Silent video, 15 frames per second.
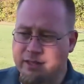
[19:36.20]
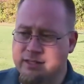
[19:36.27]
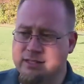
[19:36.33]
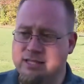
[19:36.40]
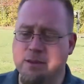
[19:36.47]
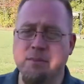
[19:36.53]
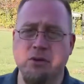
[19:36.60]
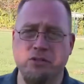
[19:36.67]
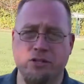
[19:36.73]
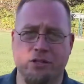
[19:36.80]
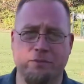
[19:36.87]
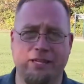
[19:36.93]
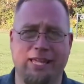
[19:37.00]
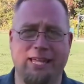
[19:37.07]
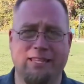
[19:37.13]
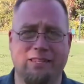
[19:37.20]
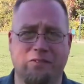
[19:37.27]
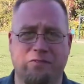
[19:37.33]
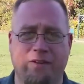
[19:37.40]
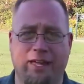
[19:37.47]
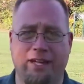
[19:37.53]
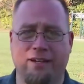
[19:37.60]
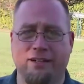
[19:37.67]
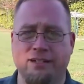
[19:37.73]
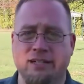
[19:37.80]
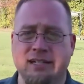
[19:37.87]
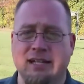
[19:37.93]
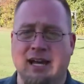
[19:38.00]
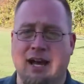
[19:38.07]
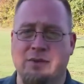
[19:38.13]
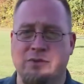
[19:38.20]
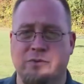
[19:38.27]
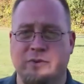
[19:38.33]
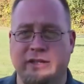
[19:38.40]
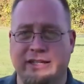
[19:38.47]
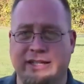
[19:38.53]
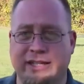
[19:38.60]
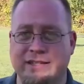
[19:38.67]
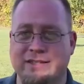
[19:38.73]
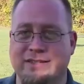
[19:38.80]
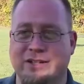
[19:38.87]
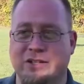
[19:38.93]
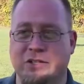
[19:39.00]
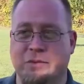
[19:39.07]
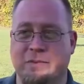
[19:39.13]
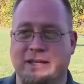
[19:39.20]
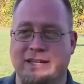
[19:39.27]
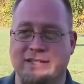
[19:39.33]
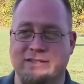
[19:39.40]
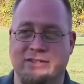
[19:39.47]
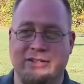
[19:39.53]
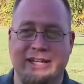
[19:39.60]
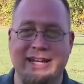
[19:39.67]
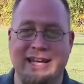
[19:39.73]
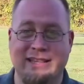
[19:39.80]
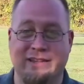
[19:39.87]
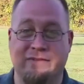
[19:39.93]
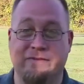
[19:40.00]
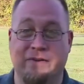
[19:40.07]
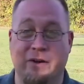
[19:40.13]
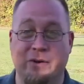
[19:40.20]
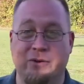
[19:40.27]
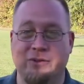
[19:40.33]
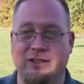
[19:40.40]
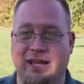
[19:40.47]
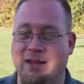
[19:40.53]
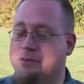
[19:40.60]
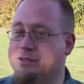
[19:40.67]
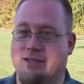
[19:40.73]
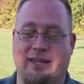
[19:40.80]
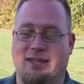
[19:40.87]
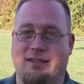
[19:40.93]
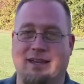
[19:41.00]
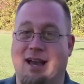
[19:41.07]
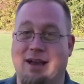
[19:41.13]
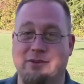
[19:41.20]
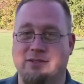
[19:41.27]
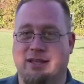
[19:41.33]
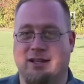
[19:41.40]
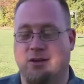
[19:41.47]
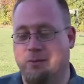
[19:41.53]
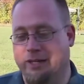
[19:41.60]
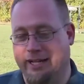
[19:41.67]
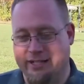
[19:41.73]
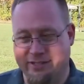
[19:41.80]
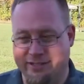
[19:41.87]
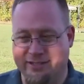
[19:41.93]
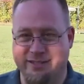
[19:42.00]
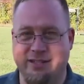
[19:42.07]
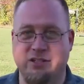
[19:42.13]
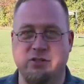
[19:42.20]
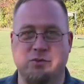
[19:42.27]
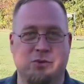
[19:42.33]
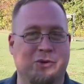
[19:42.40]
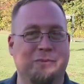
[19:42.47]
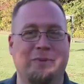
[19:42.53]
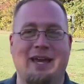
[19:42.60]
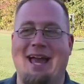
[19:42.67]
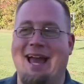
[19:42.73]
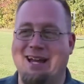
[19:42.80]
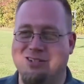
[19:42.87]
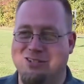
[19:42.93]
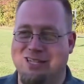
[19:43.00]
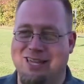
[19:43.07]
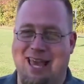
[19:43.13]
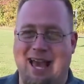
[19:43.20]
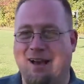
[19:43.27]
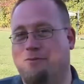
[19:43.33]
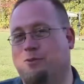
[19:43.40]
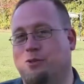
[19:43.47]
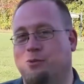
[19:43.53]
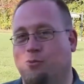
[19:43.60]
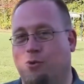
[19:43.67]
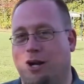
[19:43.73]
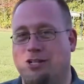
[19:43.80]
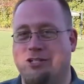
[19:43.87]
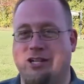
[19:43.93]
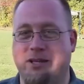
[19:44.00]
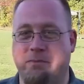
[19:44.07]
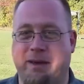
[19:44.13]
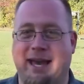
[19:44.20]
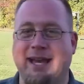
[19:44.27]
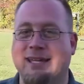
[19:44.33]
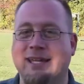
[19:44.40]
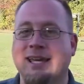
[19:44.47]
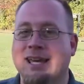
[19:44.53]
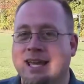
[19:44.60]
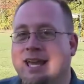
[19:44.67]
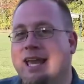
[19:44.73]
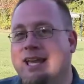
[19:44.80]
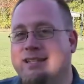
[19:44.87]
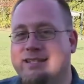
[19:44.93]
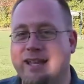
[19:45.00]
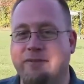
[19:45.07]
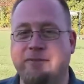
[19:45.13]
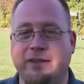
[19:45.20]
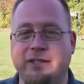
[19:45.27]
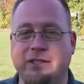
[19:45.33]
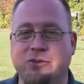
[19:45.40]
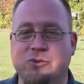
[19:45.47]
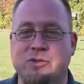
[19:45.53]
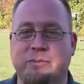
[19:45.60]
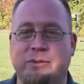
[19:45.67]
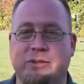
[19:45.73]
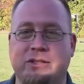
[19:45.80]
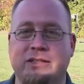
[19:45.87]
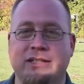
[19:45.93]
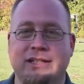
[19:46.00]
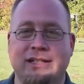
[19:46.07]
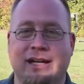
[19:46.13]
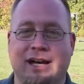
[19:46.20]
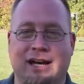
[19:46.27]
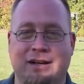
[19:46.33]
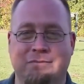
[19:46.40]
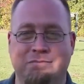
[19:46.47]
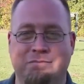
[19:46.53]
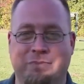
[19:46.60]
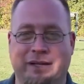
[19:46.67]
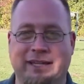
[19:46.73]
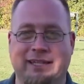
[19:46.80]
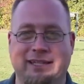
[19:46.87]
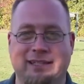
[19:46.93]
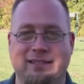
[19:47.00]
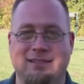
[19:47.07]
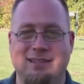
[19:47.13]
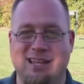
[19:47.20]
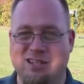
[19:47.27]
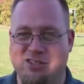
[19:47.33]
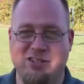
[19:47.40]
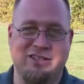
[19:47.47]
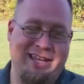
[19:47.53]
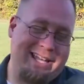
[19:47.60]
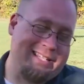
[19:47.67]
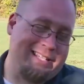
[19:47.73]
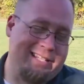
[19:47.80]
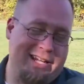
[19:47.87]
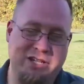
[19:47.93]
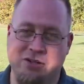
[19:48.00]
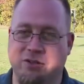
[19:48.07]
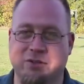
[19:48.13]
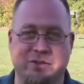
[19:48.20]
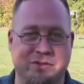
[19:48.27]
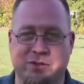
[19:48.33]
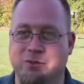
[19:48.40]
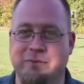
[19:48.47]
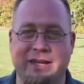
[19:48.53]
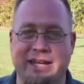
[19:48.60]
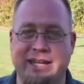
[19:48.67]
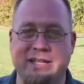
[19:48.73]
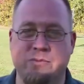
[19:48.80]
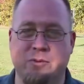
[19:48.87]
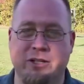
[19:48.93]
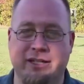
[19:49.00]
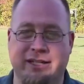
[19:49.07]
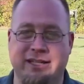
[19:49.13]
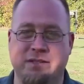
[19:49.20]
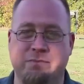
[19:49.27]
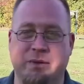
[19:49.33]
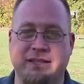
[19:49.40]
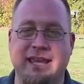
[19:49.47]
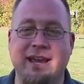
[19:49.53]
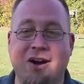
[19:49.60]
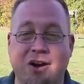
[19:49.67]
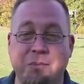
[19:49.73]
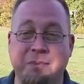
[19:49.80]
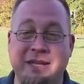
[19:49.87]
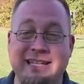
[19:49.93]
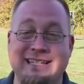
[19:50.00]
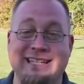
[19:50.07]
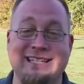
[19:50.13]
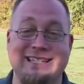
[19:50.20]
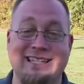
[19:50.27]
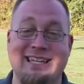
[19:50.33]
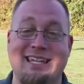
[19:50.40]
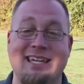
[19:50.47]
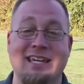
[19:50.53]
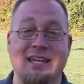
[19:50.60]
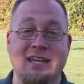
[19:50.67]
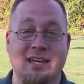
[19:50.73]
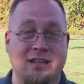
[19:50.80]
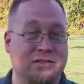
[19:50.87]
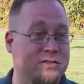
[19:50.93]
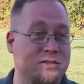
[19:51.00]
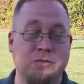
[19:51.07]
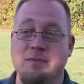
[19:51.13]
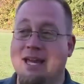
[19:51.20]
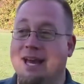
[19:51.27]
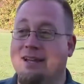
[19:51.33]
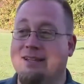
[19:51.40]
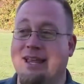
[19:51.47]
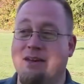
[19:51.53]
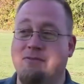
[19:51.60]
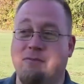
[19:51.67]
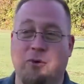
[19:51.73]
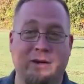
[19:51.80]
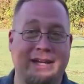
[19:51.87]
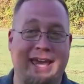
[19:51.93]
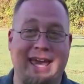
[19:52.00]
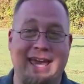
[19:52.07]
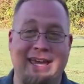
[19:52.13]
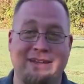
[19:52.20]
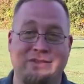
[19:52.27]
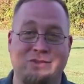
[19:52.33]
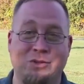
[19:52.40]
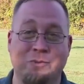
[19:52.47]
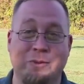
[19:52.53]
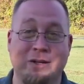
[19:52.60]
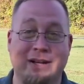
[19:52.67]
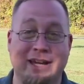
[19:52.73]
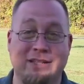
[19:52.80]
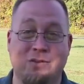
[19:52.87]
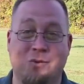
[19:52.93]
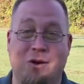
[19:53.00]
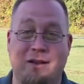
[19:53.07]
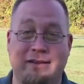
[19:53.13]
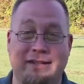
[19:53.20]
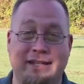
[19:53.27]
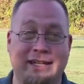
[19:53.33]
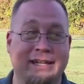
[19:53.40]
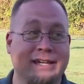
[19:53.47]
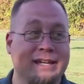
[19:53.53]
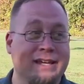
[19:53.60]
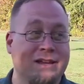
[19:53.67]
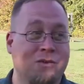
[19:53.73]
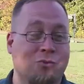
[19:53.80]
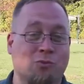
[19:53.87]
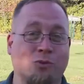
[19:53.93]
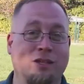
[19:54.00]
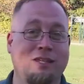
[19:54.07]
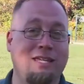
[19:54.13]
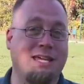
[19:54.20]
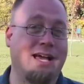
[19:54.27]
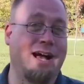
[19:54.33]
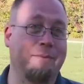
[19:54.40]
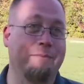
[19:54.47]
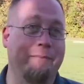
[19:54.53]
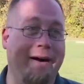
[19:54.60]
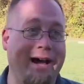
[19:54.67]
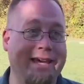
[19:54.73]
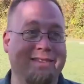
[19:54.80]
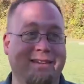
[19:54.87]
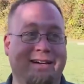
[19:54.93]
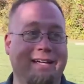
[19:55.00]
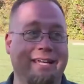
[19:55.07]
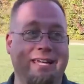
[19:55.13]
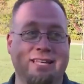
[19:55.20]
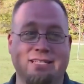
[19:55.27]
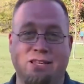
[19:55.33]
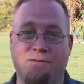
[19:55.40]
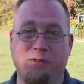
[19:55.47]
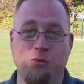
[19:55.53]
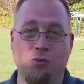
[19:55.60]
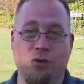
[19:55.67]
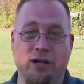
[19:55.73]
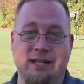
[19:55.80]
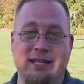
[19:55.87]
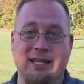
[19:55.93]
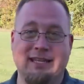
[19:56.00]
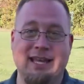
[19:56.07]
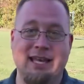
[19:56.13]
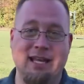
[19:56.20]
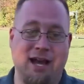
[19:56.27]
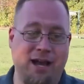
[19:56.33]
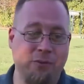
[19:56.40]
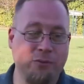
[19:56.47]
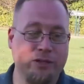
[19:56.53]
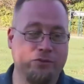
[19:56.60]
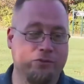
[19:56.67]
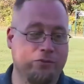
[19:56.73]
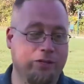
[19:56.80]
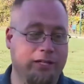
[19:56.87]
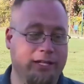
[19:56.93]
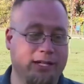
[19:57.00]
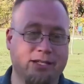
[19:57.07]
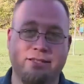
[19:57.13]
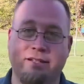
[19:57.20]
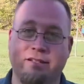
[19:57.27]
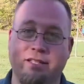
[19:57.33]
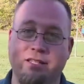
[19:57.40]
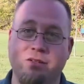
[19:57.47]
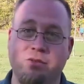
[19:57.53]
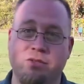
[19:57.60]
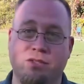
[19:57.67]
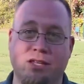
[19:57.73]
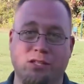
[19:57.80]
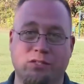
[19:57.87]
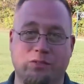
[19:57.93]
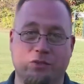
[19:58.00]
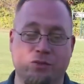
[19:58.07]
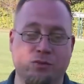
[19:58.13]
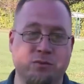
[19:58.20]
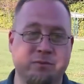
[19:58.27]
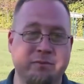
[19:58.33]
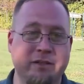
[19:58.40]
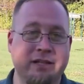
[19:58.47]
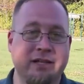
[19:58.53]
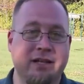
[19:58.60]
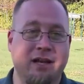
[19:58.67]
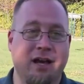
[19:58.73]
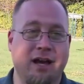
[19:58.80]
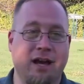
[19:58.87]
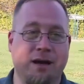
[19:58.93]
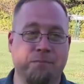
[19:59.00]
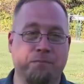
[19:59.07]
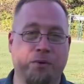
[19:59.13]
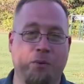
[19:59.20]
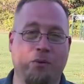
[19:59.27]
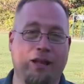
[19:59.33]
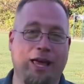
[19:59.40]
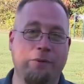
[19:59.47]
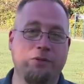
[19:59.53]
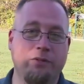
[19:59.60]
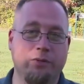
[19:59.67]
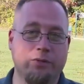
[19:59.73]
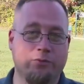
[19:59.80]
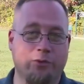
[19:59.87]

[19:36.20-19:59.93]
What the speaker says: demo derby at the fair. I was really concerned because looking at the phone, I was like, oh my gosh, this is unusable. But actually after watching it back, it's definitely usable. But it's a digital zoom. It is what it is, but they are PTZ zoomed out at that 4K, super nice quality. Really, my thought is if you want to get that, I wouldn't really necessarily use the zoom, but what I would do is